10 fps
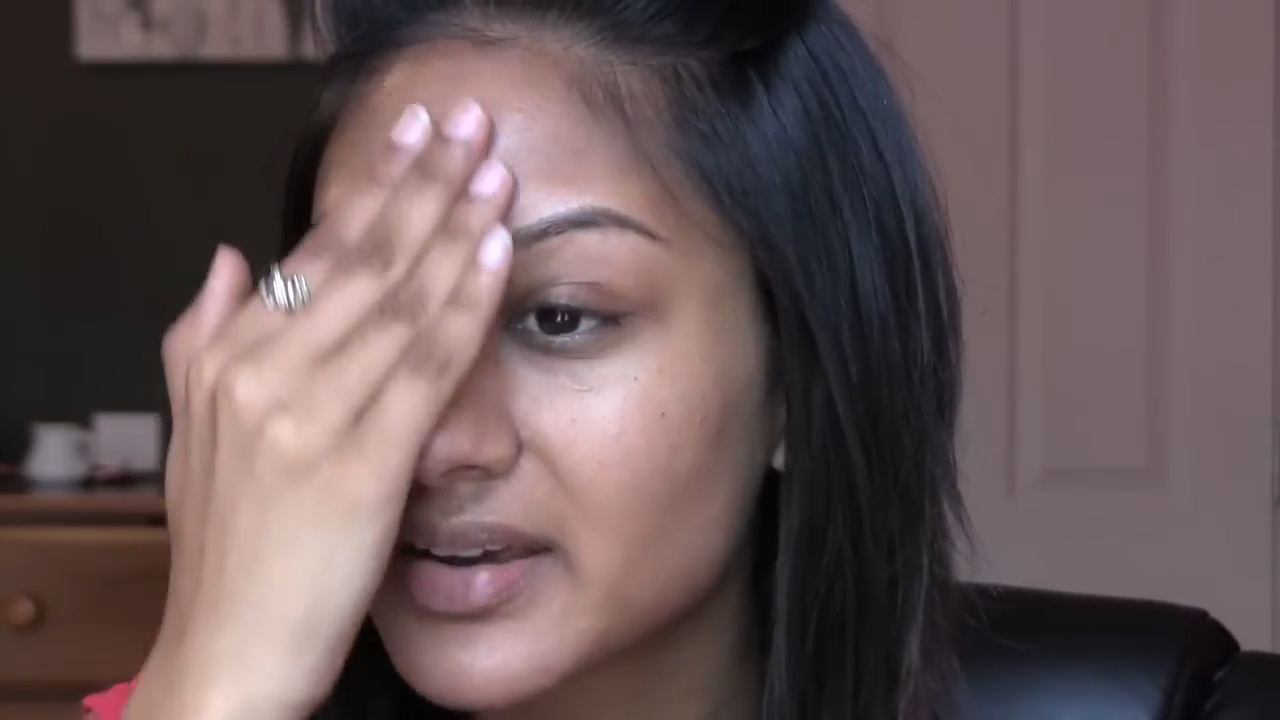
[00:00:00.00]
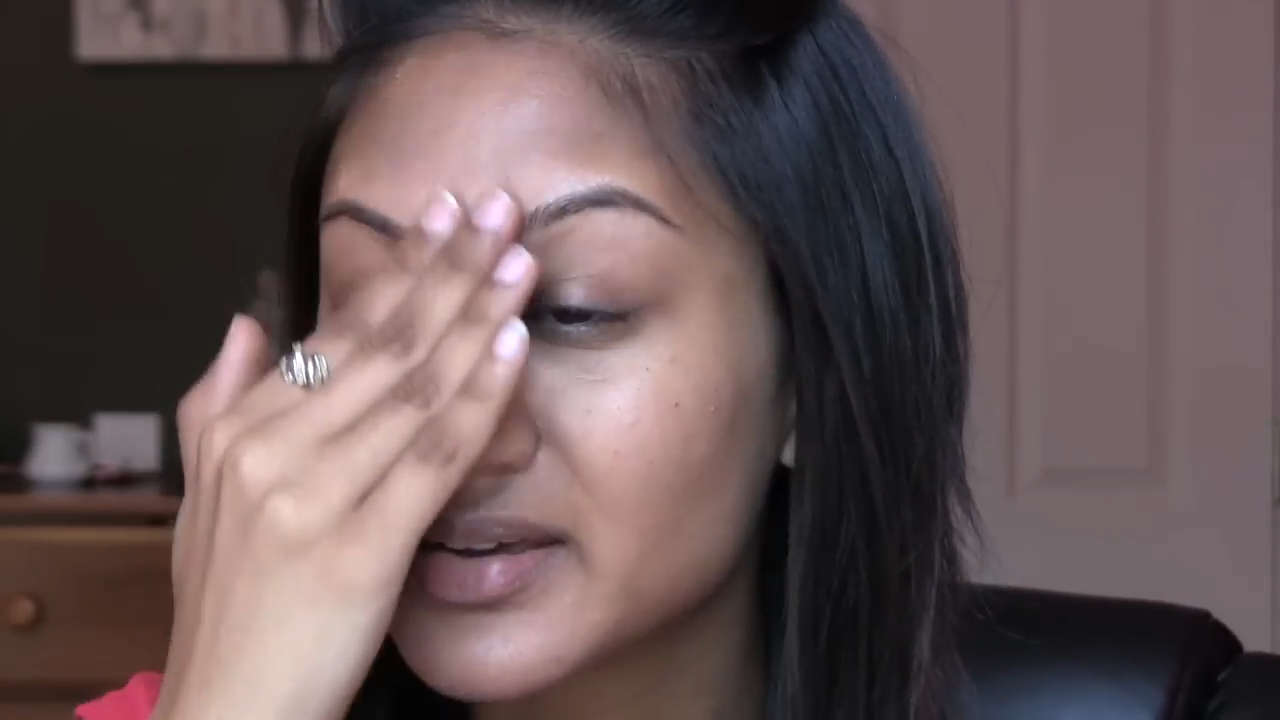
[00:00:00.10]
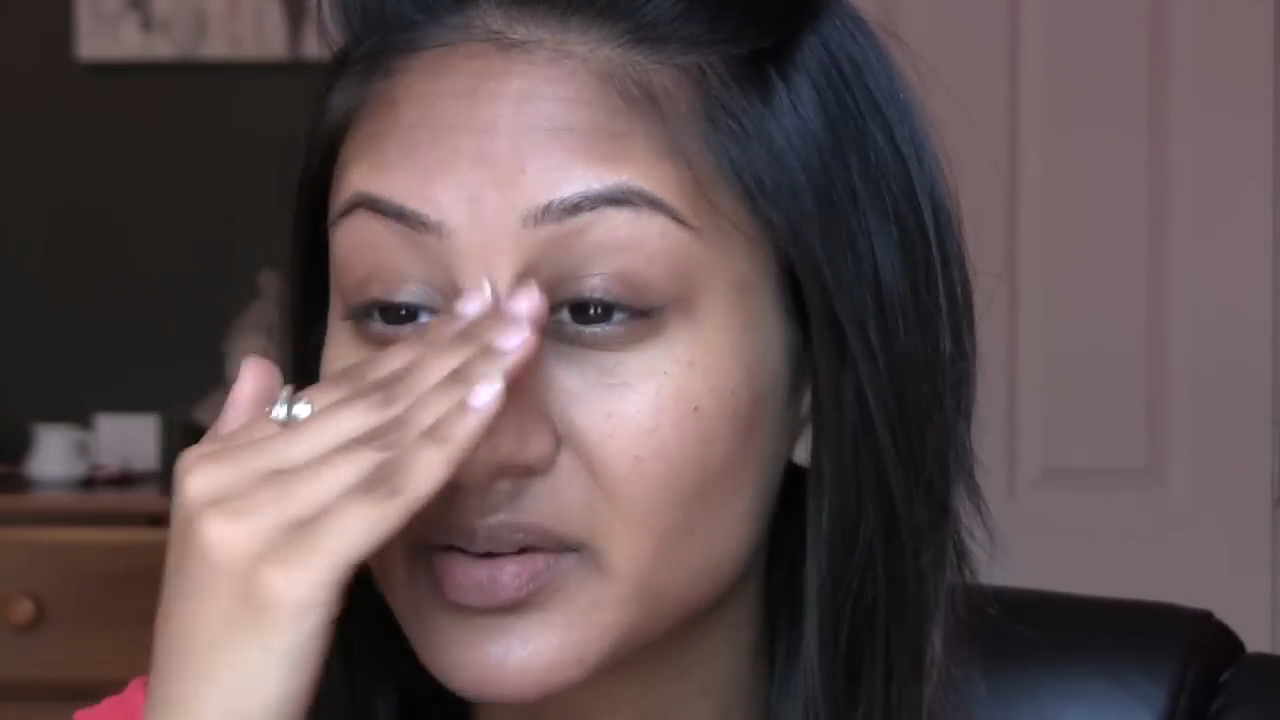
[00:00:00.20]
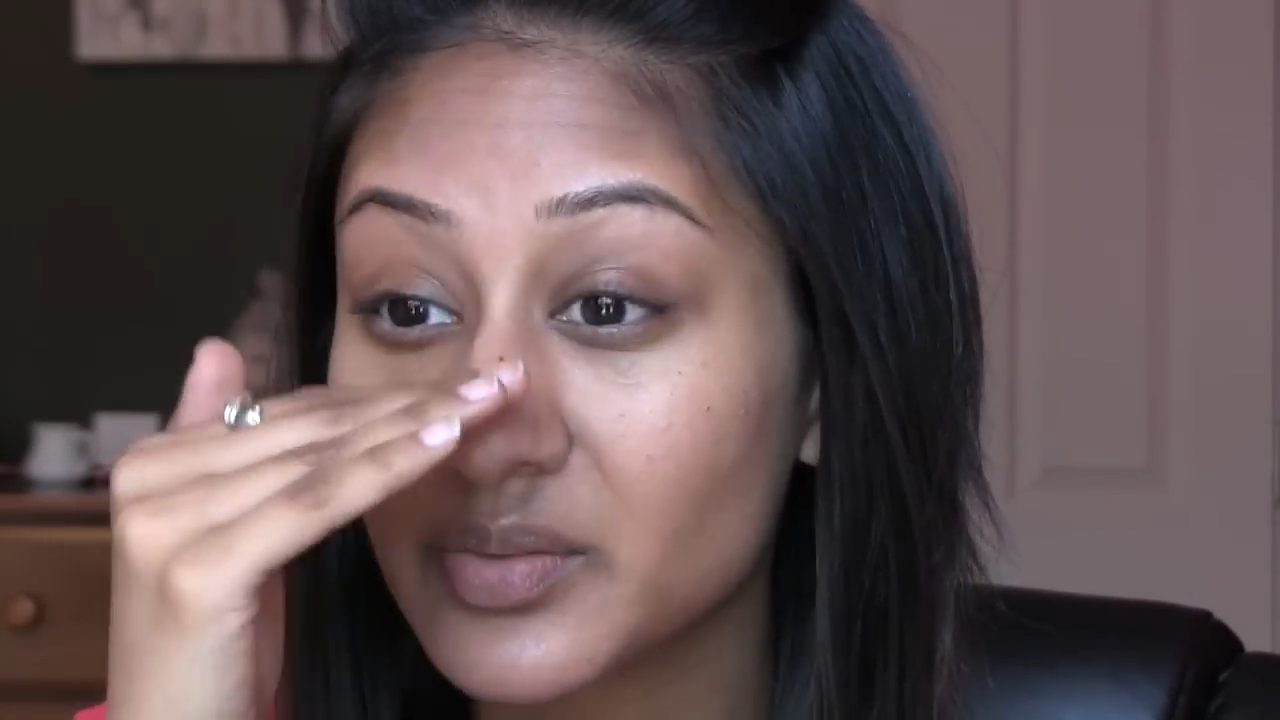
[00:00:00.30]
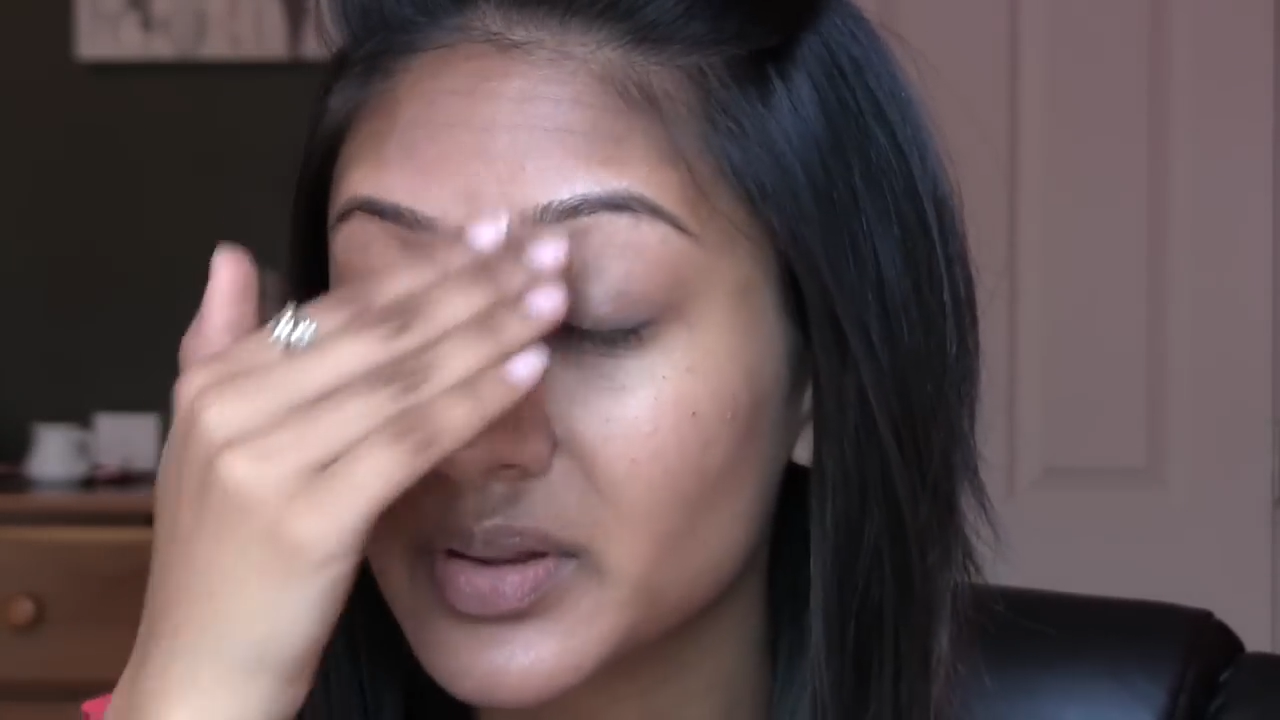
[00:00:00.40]

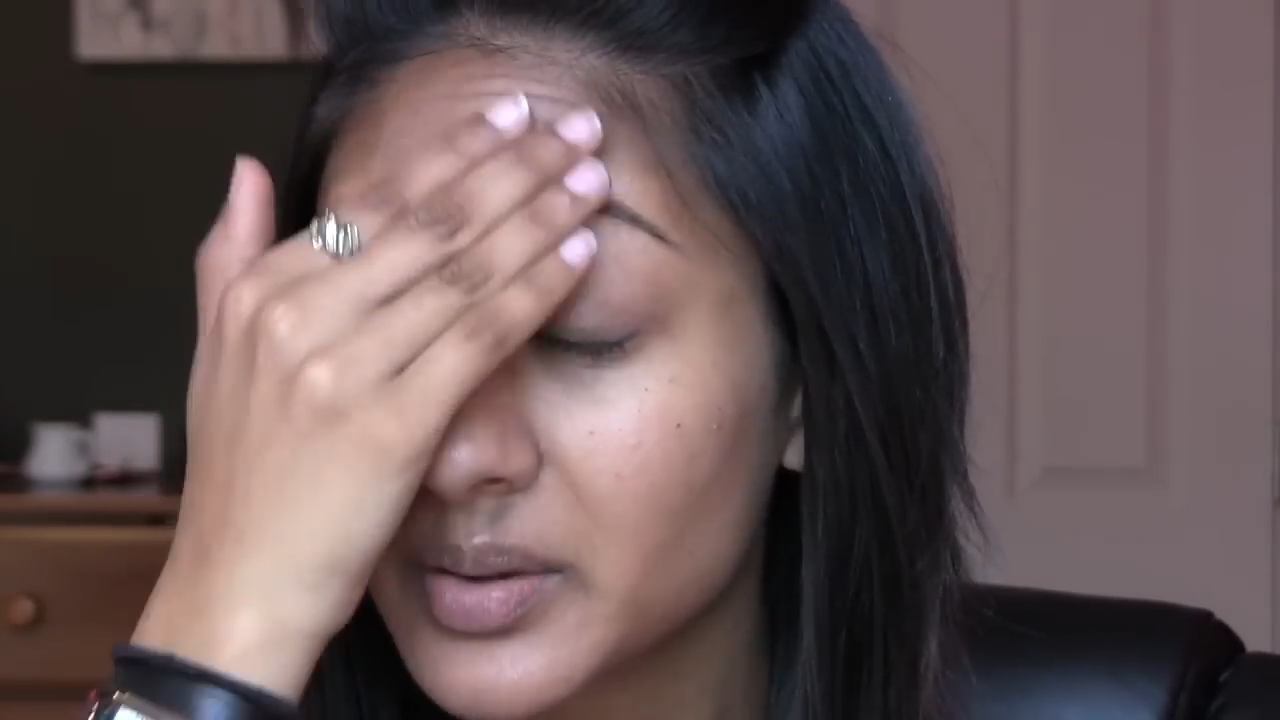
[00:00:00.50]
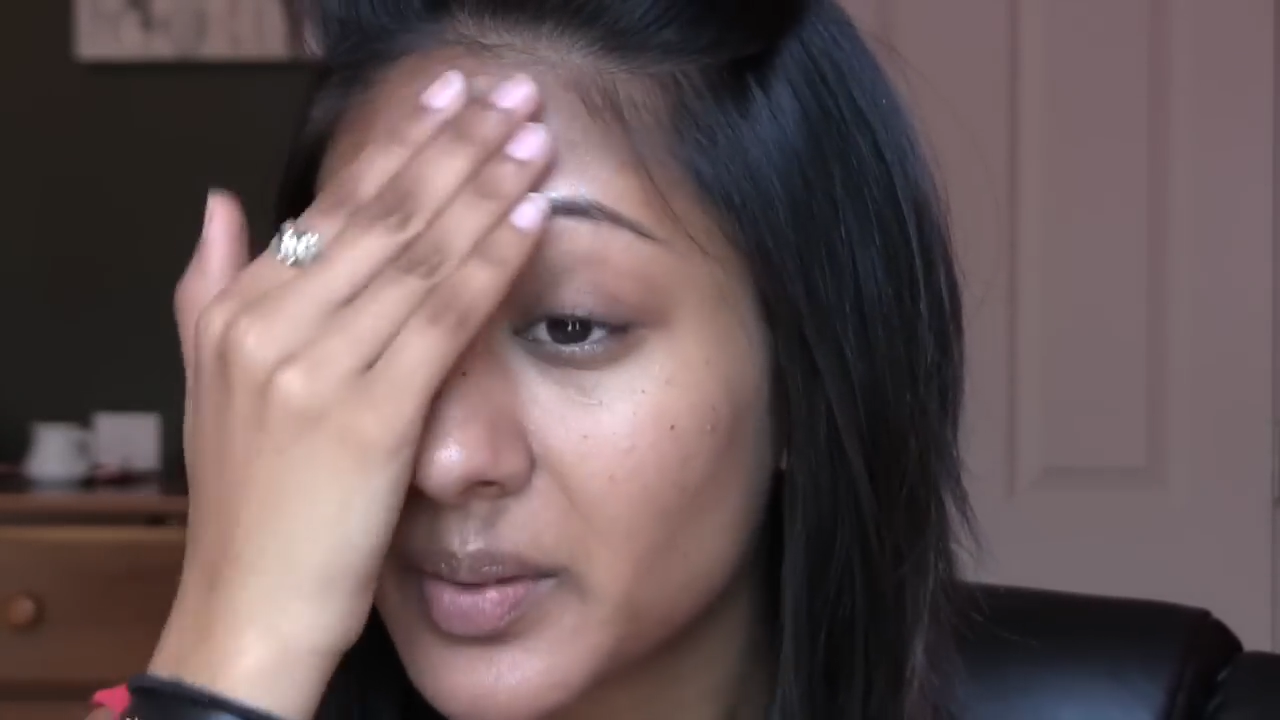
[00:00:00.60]
in really